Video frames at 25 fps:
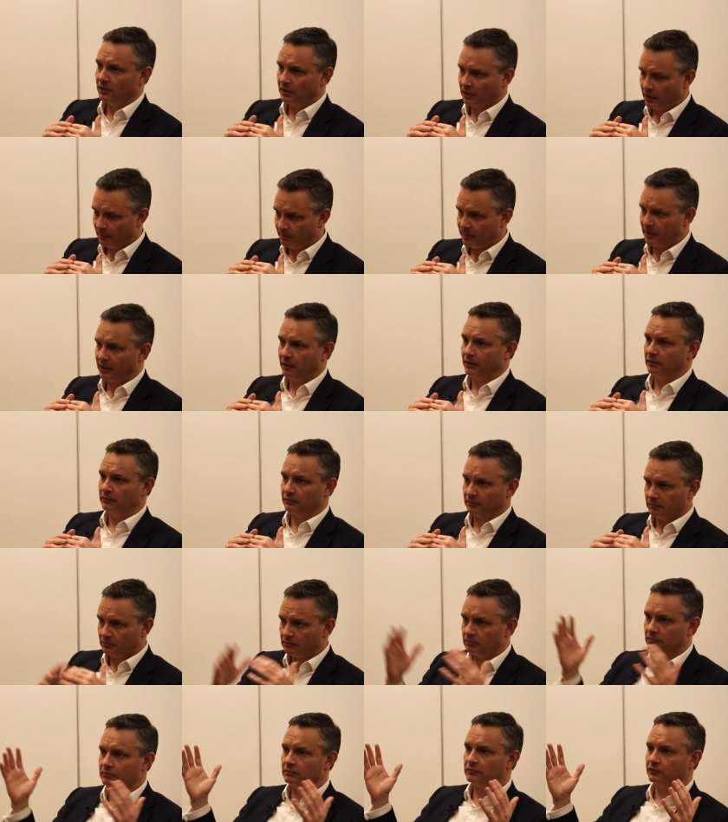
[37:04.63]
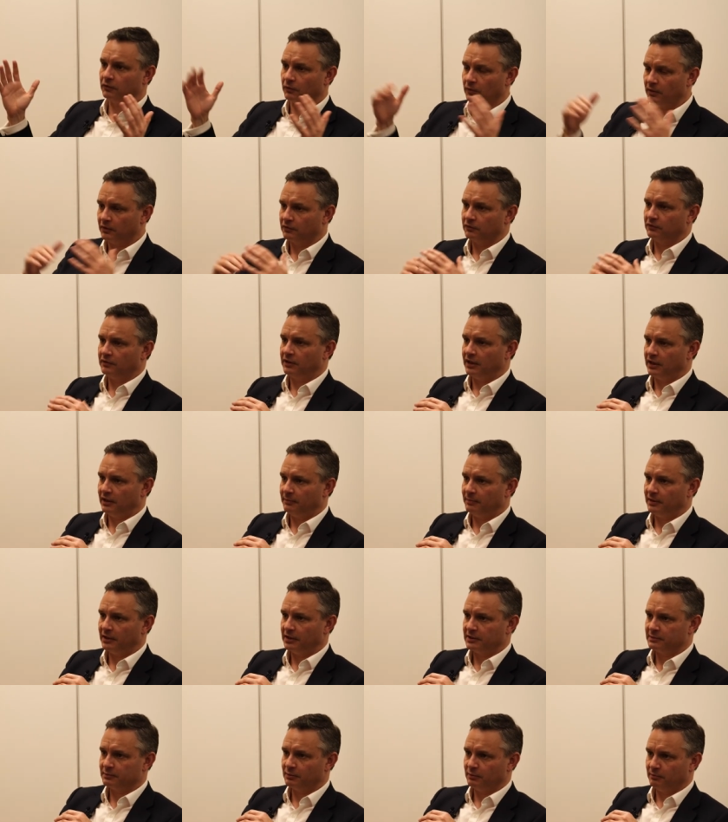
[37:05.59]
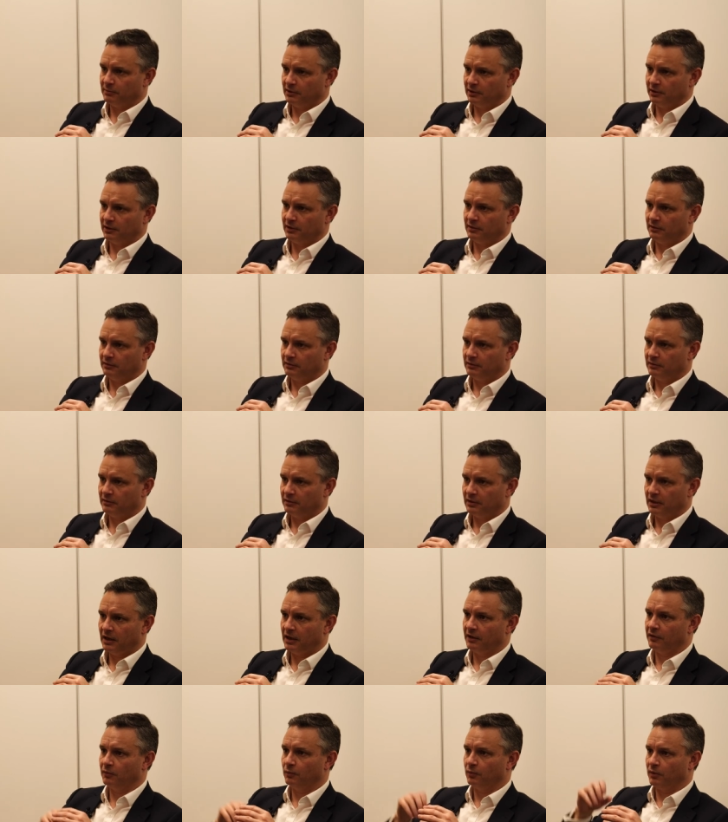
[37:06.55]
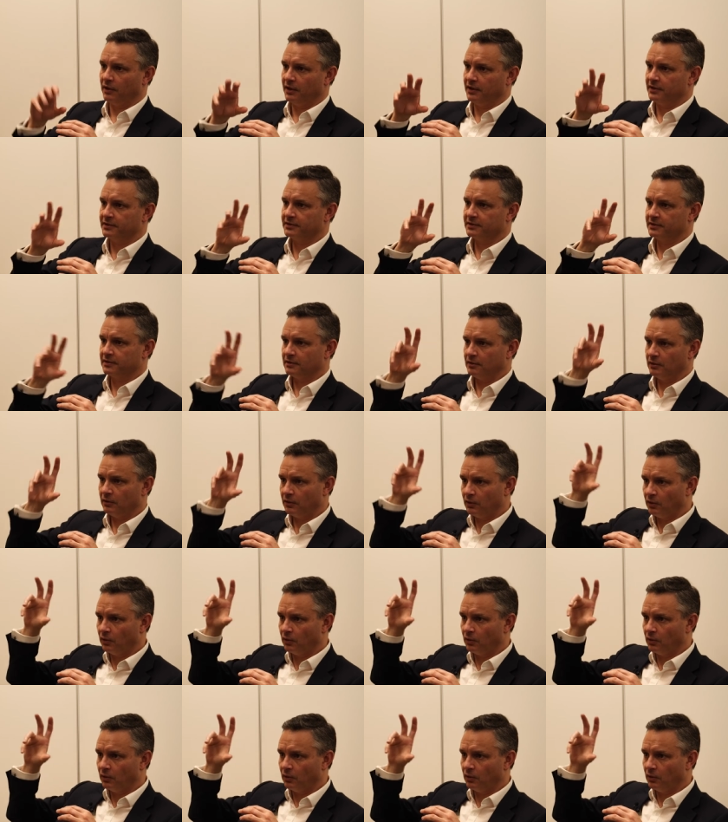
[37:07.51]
about 280 parts per million Otherwise,